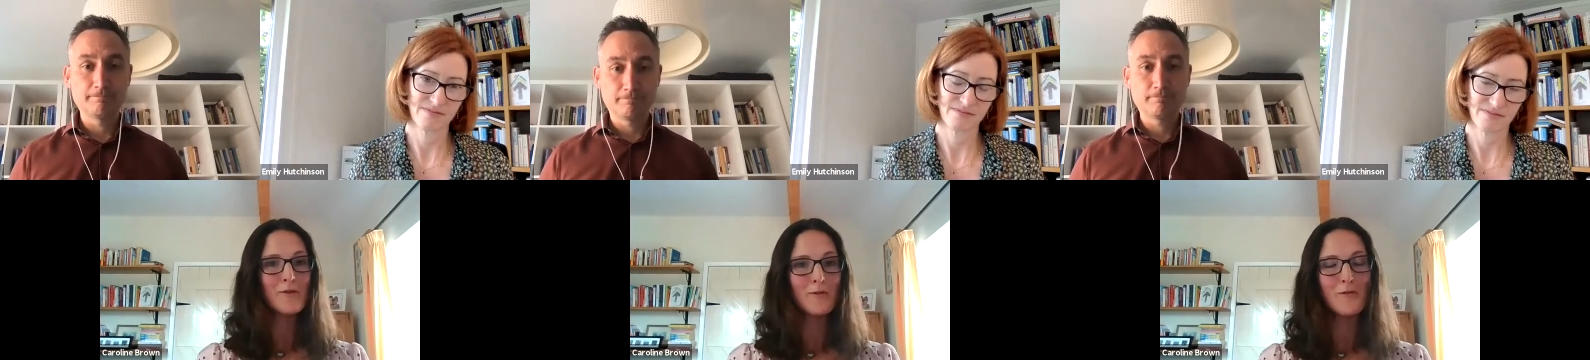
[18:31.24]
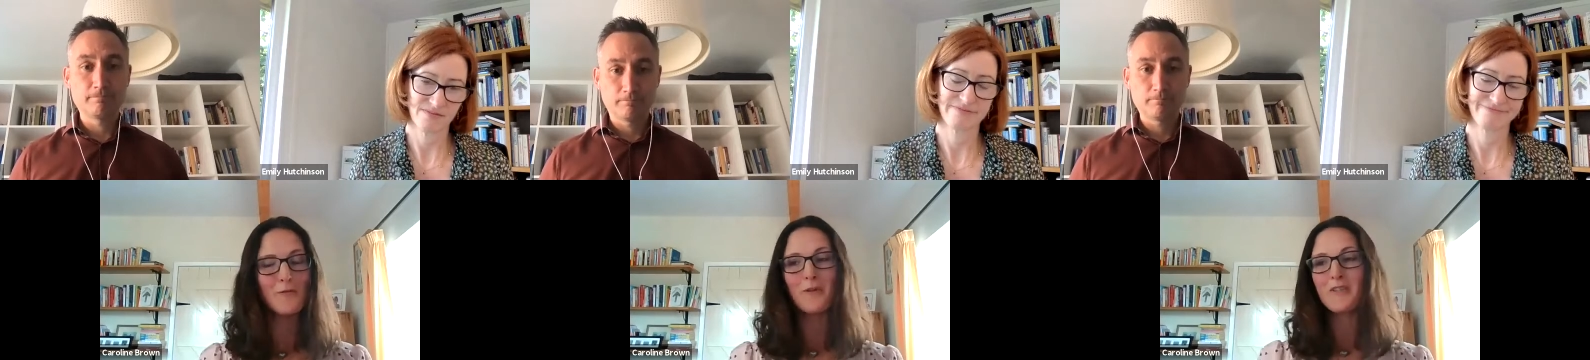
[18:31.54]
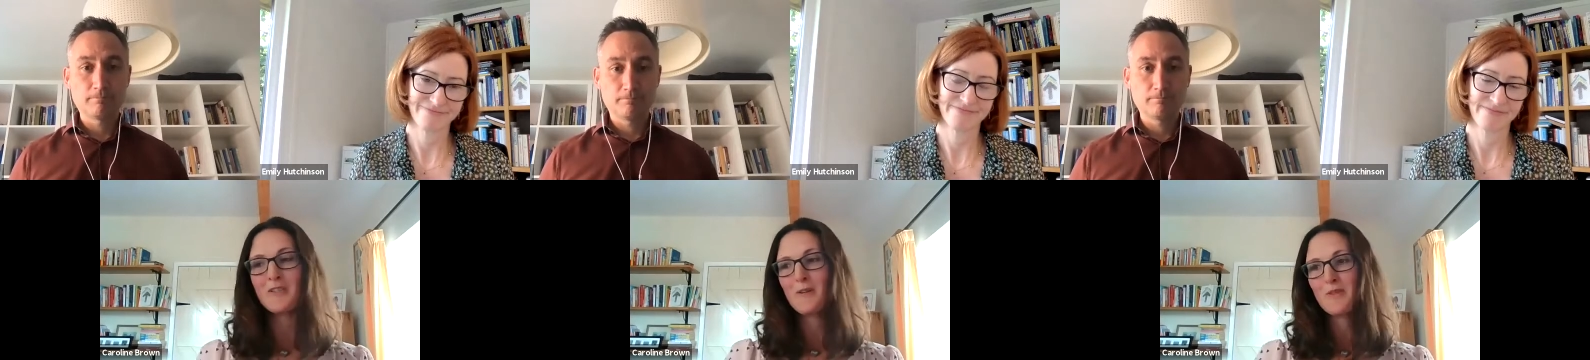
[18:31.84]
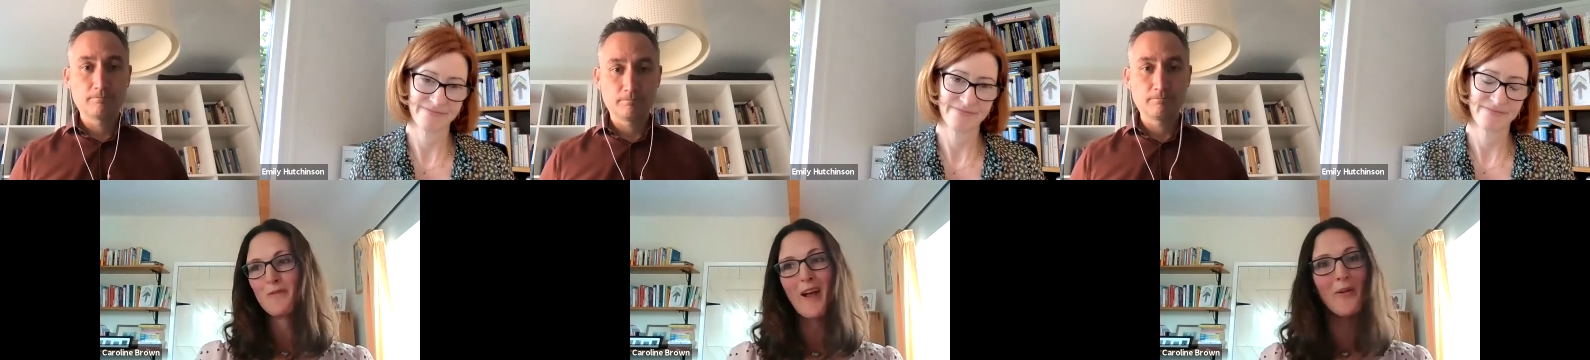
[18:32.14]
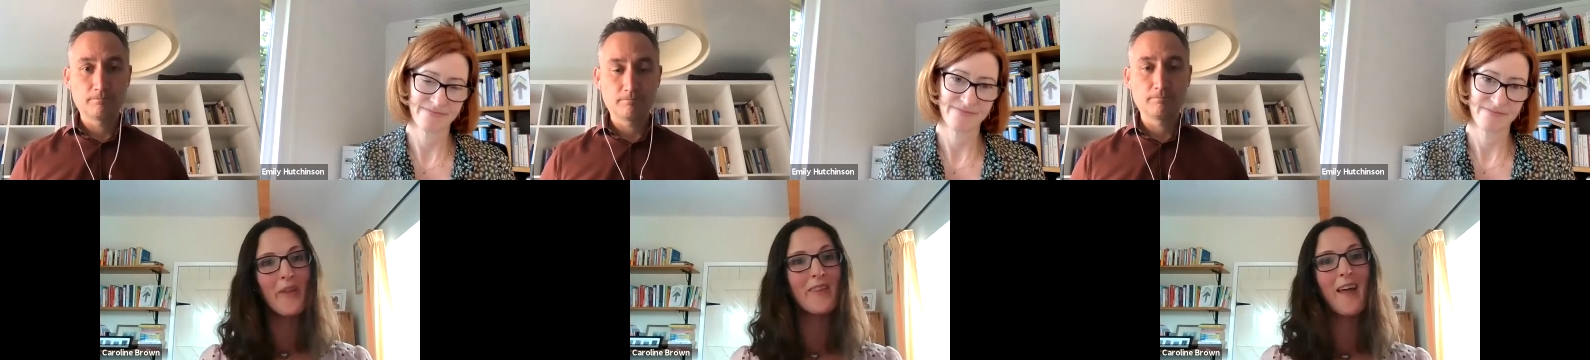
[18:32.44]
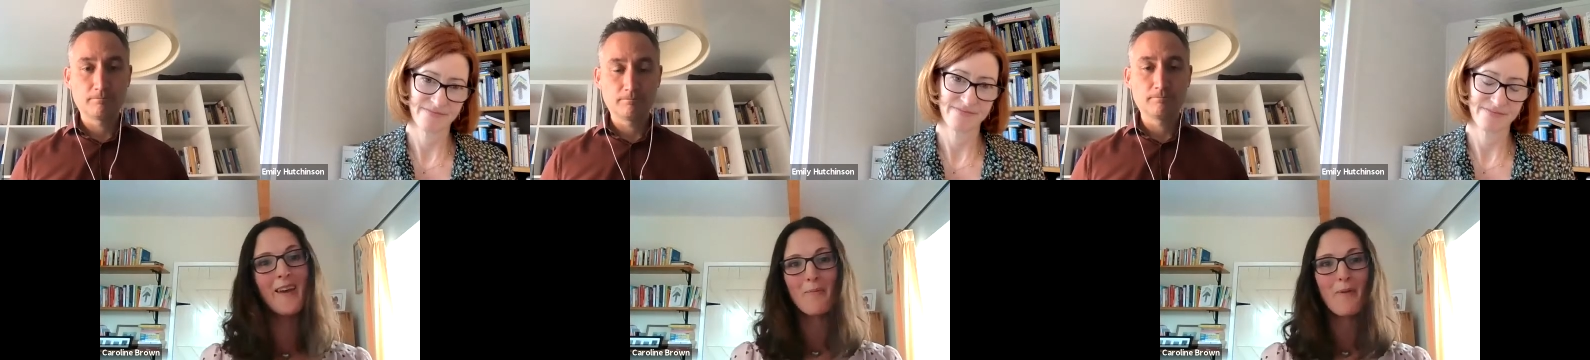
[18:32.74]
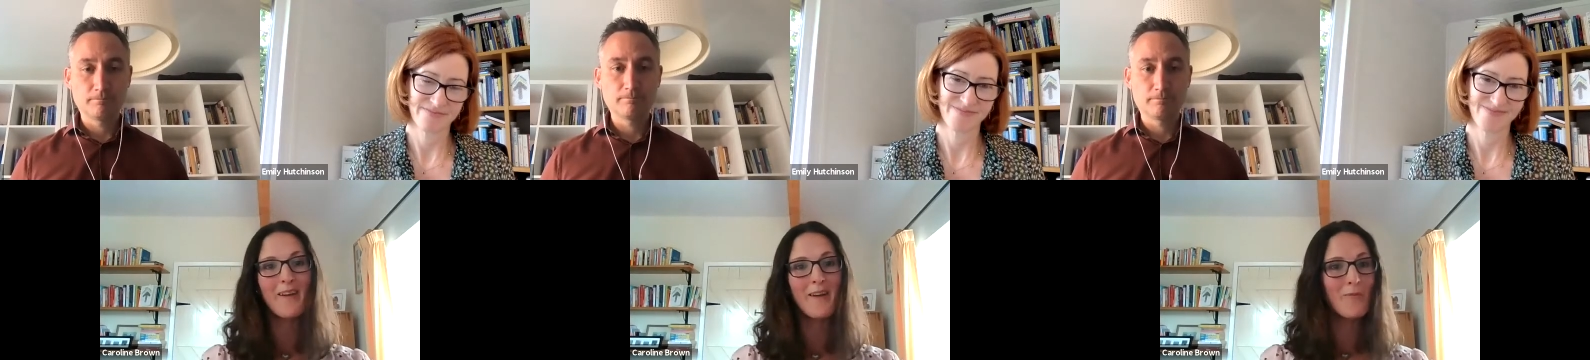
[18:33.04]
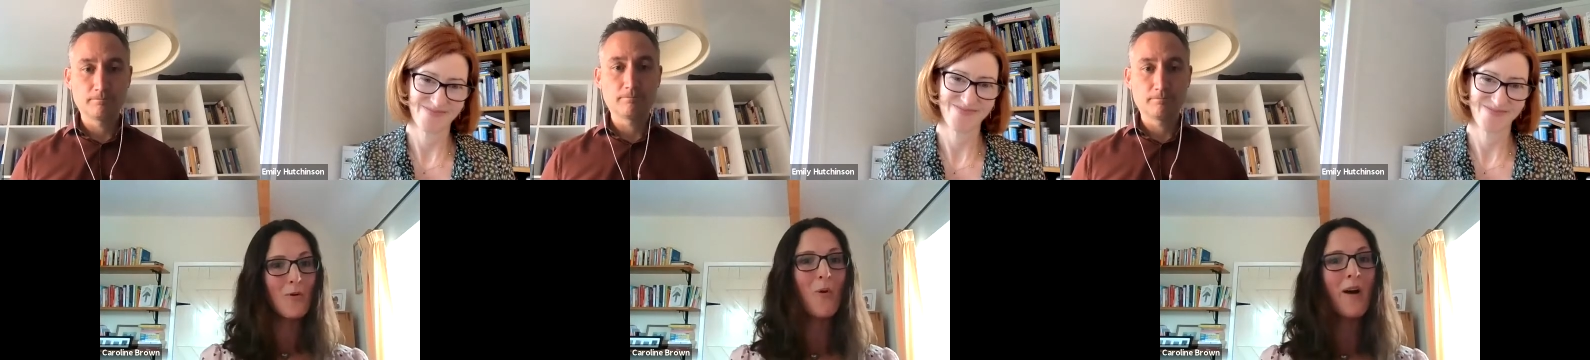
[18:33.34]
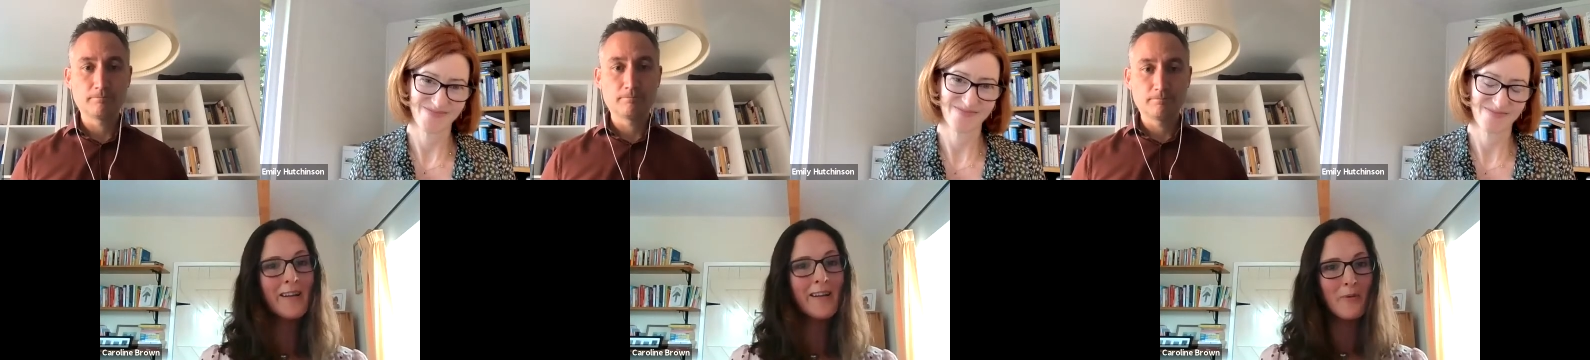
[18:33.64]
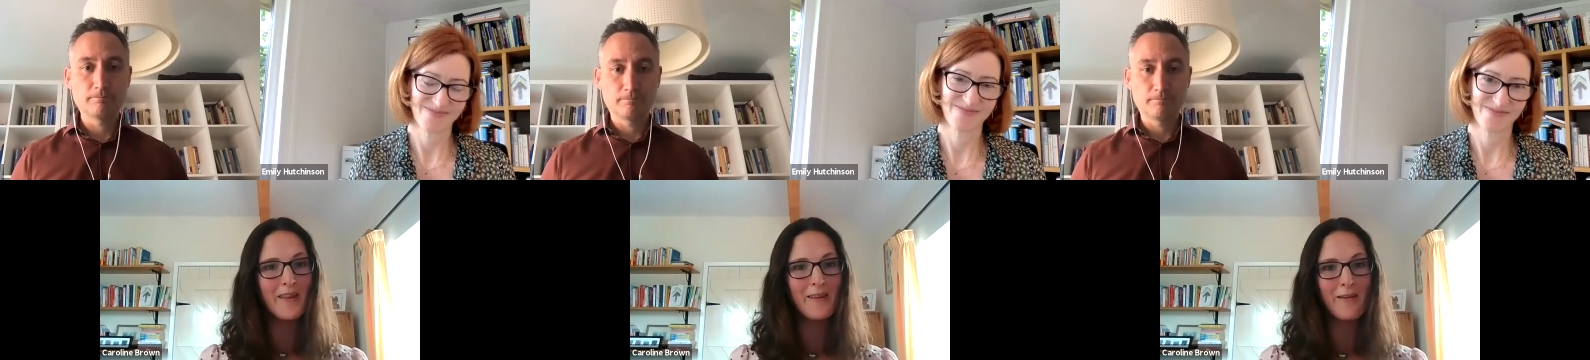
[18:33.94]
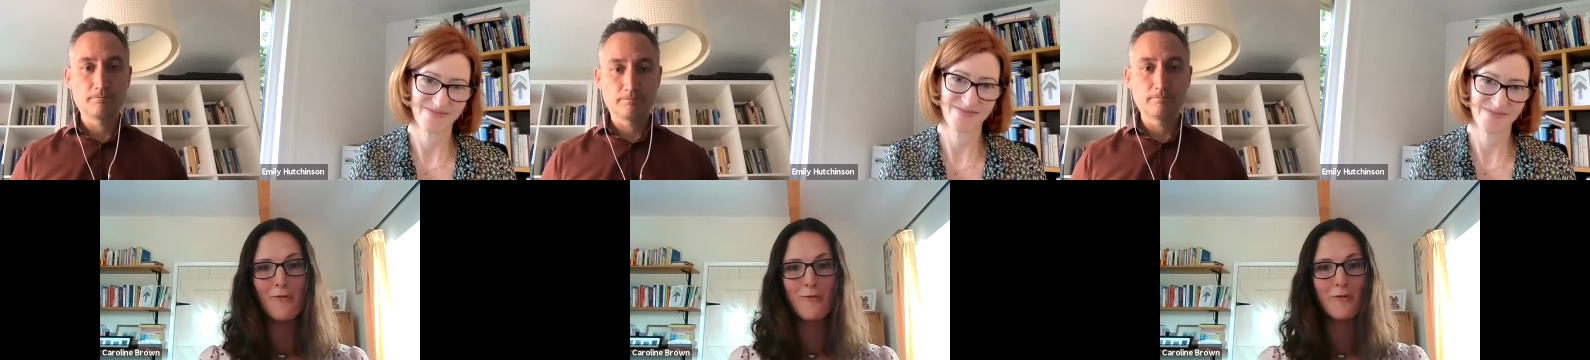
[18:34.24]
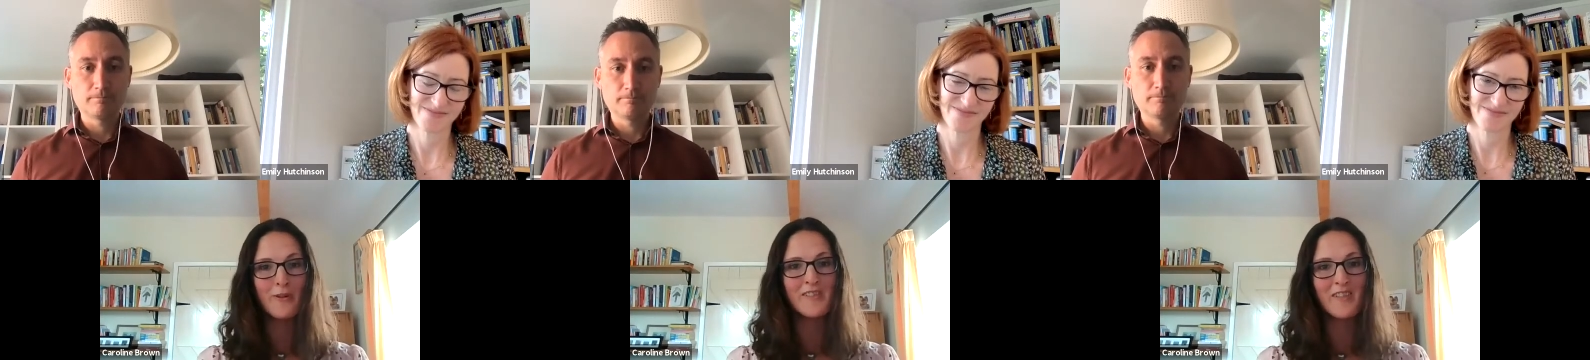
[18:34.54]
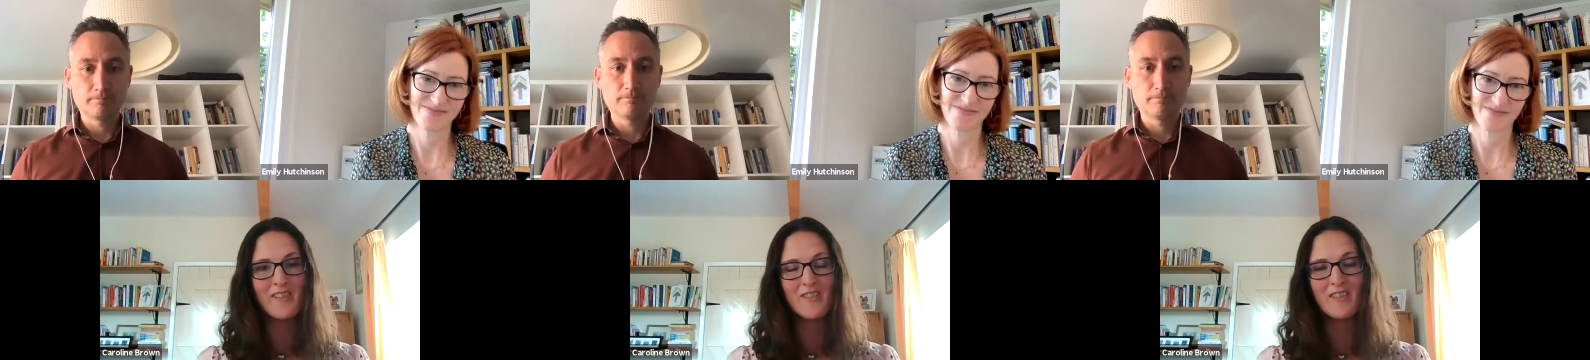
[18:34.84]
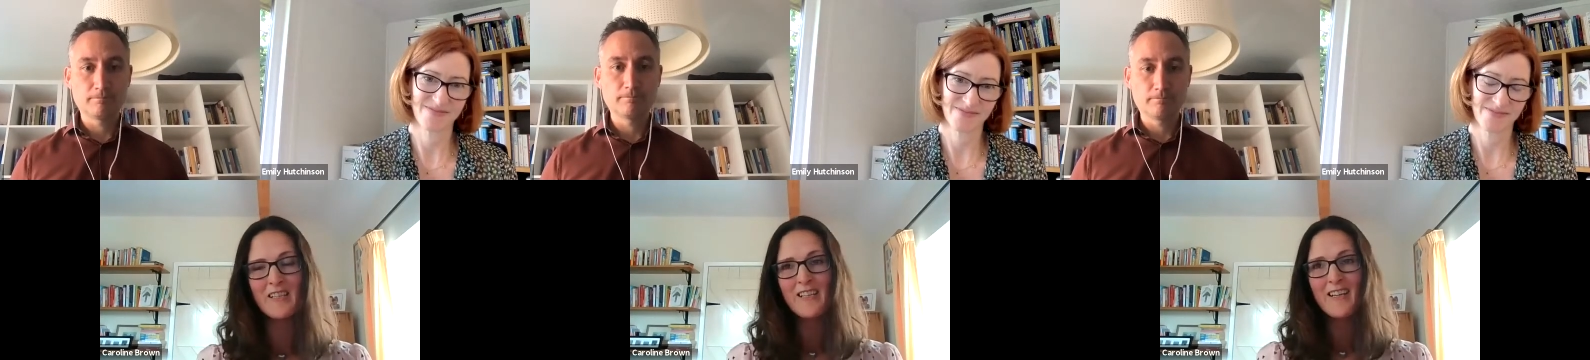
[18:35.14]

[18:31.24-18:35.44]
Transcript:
Speaker 1: resourceful in terms of how they then apply it more widely within their organisation